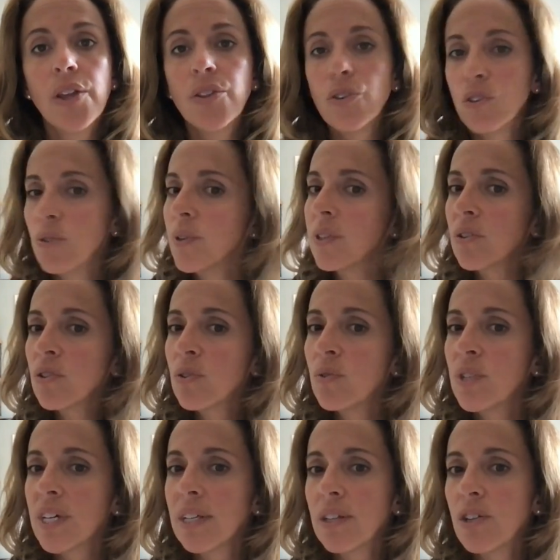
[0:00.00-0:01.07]
They're doing their due
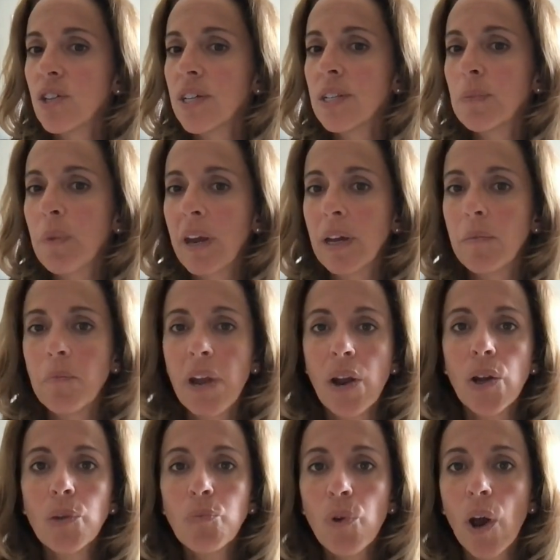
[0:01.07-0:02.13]
diligence by
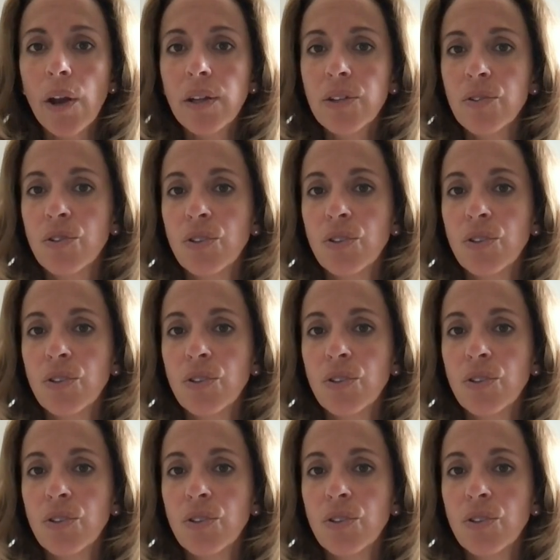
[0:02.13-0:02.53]
comparing products